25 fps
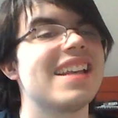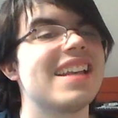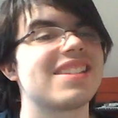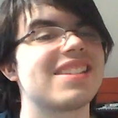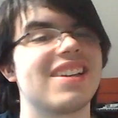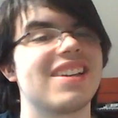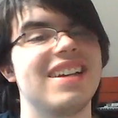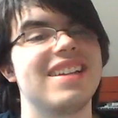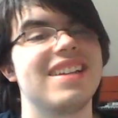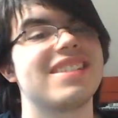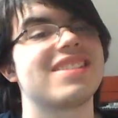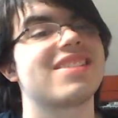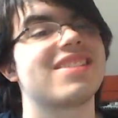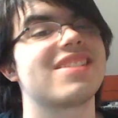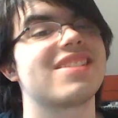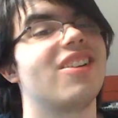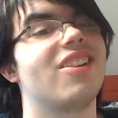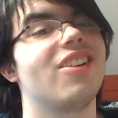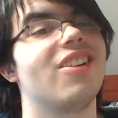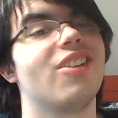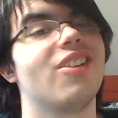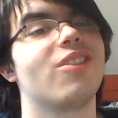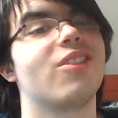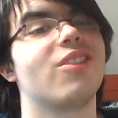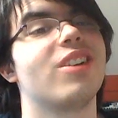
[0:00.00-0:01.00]
So I had to start
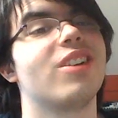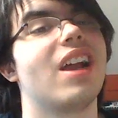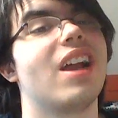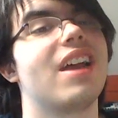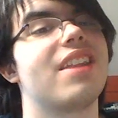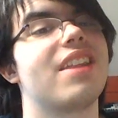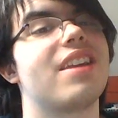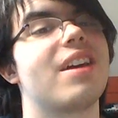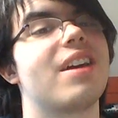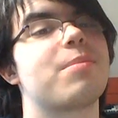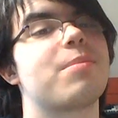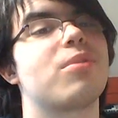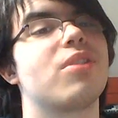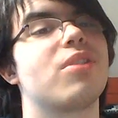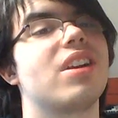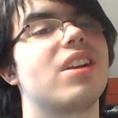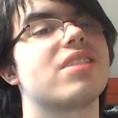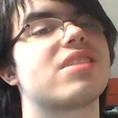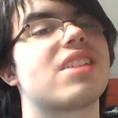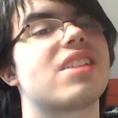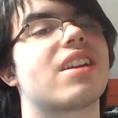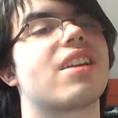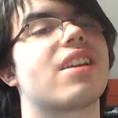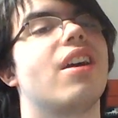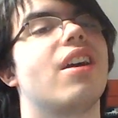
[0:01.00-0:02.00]
all over. At that point, I
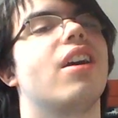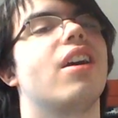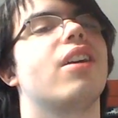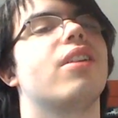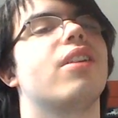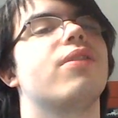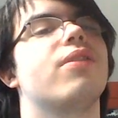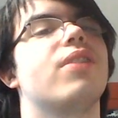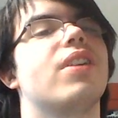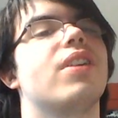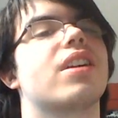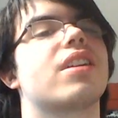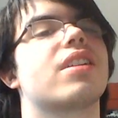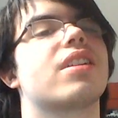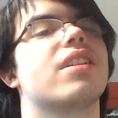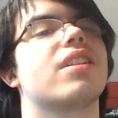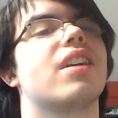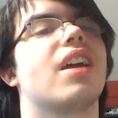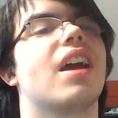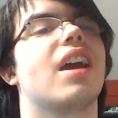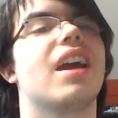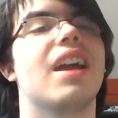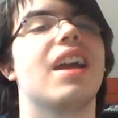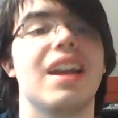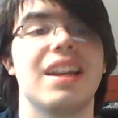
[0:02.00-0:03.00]
was like, oh, fuck.
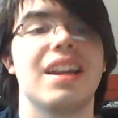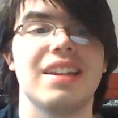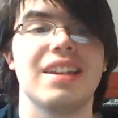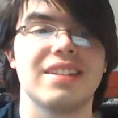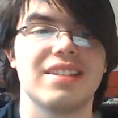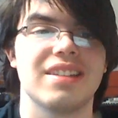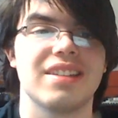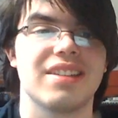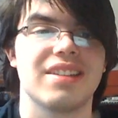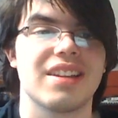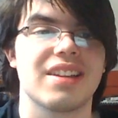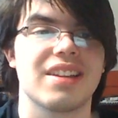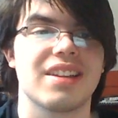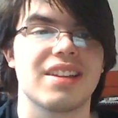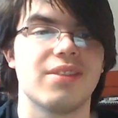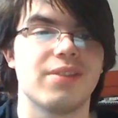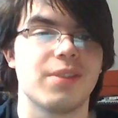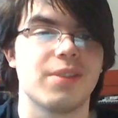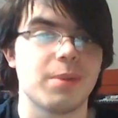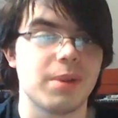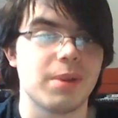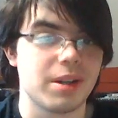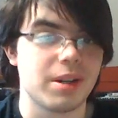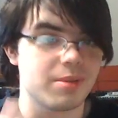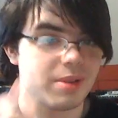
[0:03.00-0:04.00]
I need to think
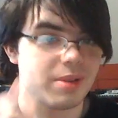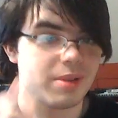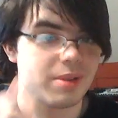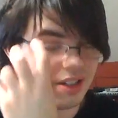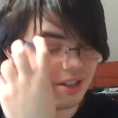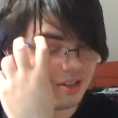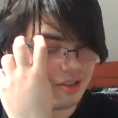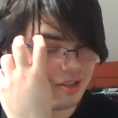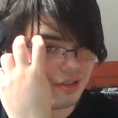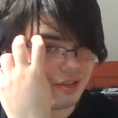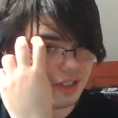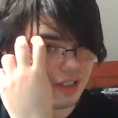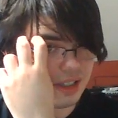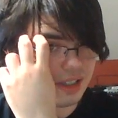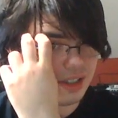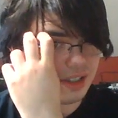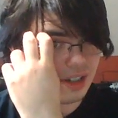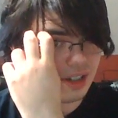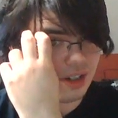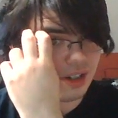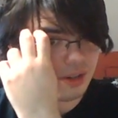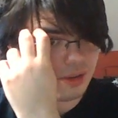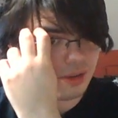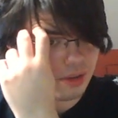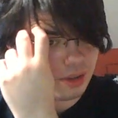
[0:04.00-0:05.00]
of a better way to do this.
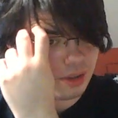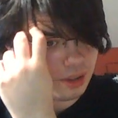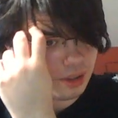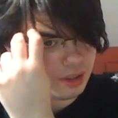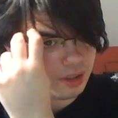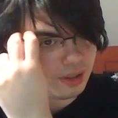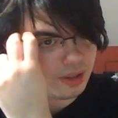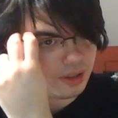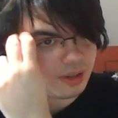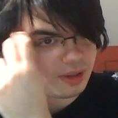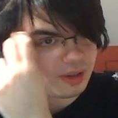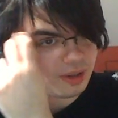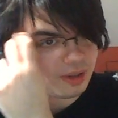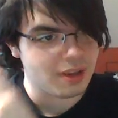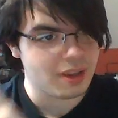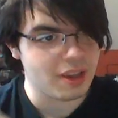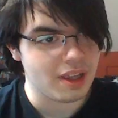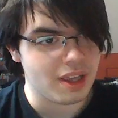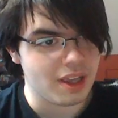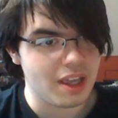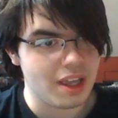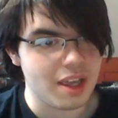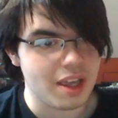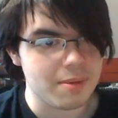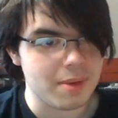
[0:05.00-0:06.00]
So,
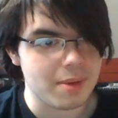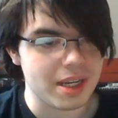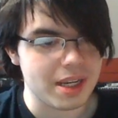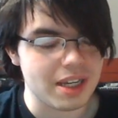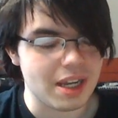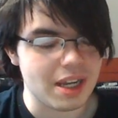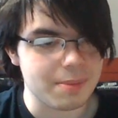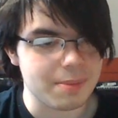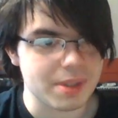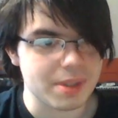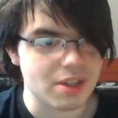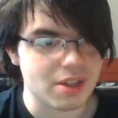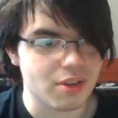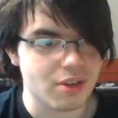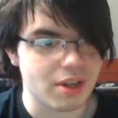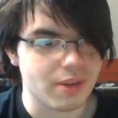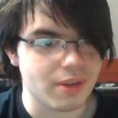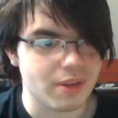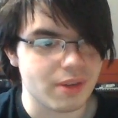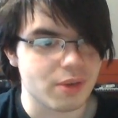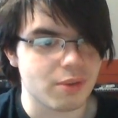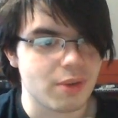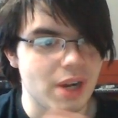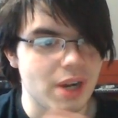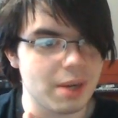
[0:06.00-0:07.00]
it might not be going
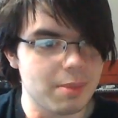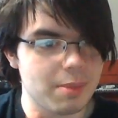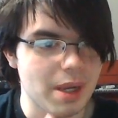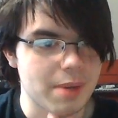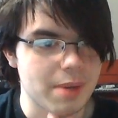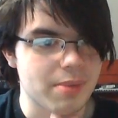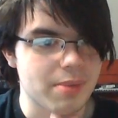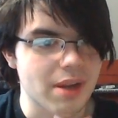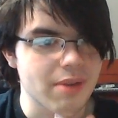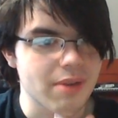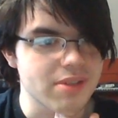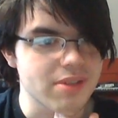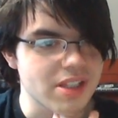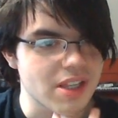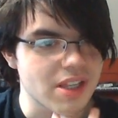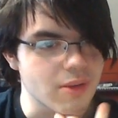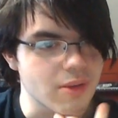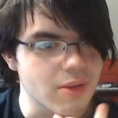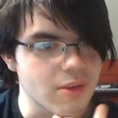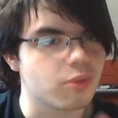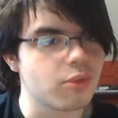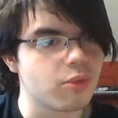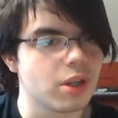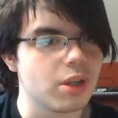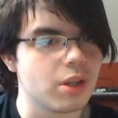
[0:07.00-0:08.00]
up for a while, but I promise
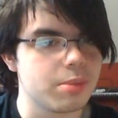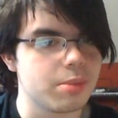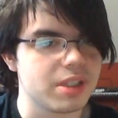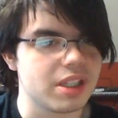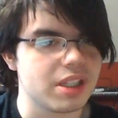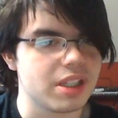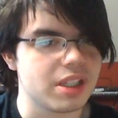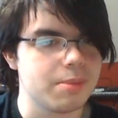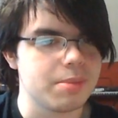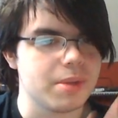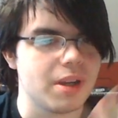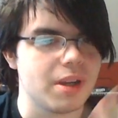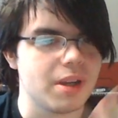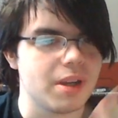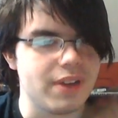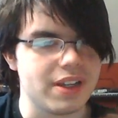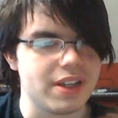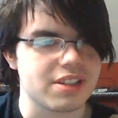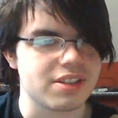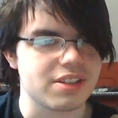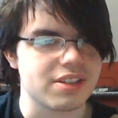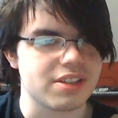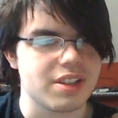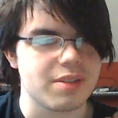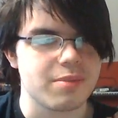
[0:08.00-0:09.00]
it will be up
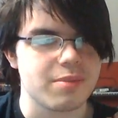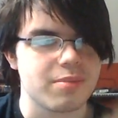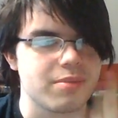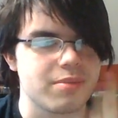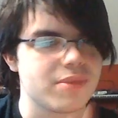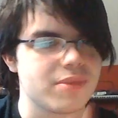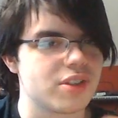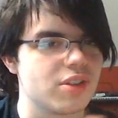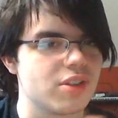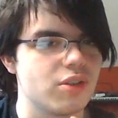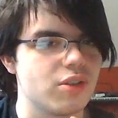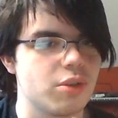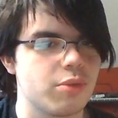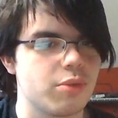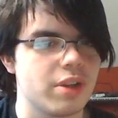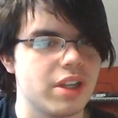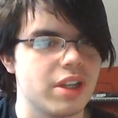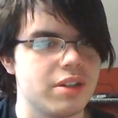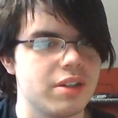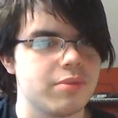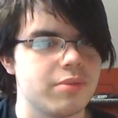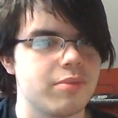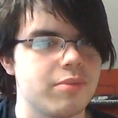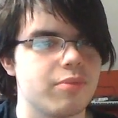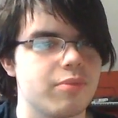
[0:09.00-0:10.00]
eventually. Don't know
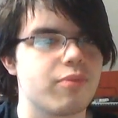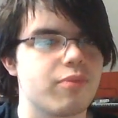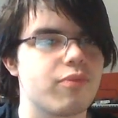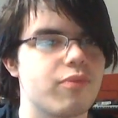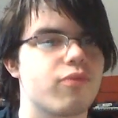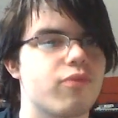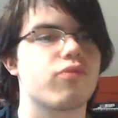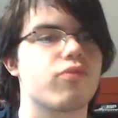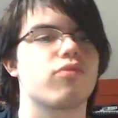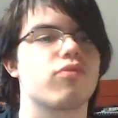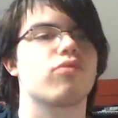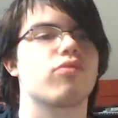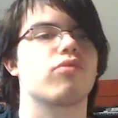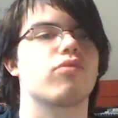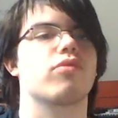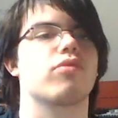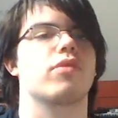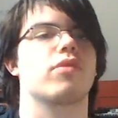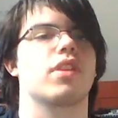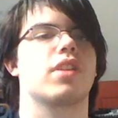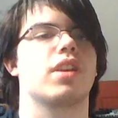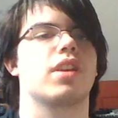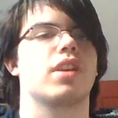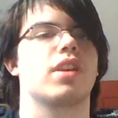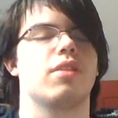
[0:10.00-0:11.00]
when.
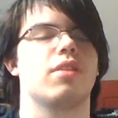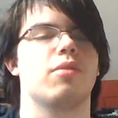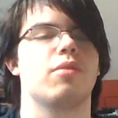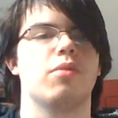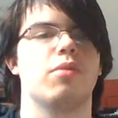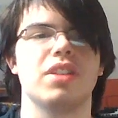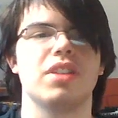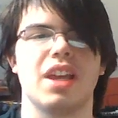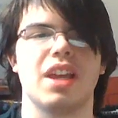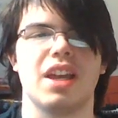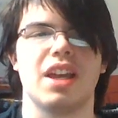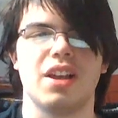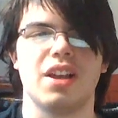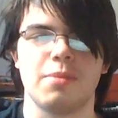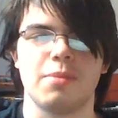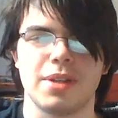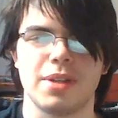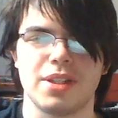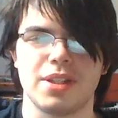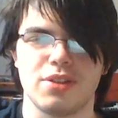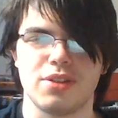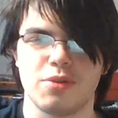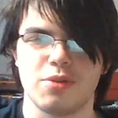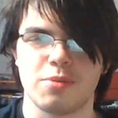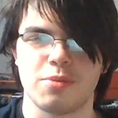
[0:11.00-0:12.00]
What the hell am
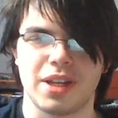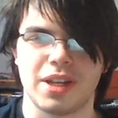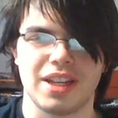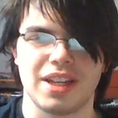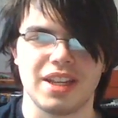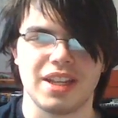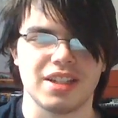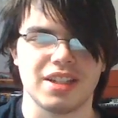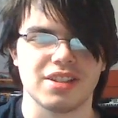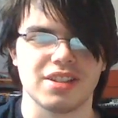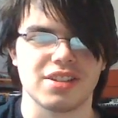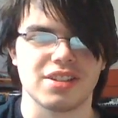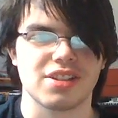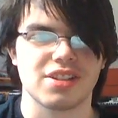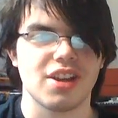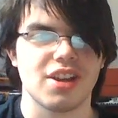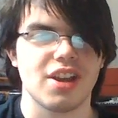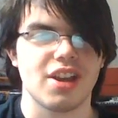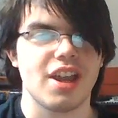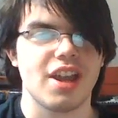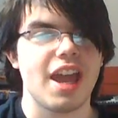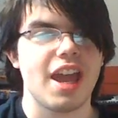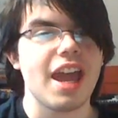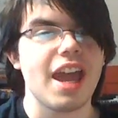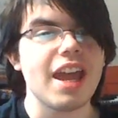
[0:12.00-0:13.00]
I doing with my hands?
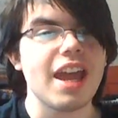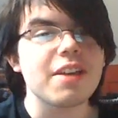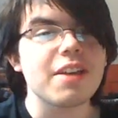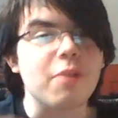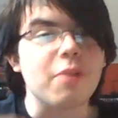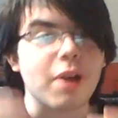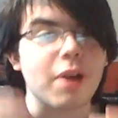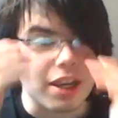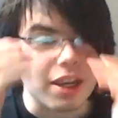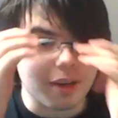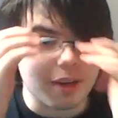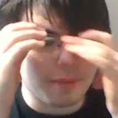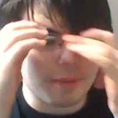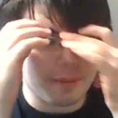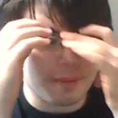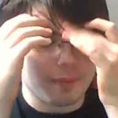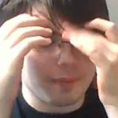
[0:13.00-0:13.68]
Anyway,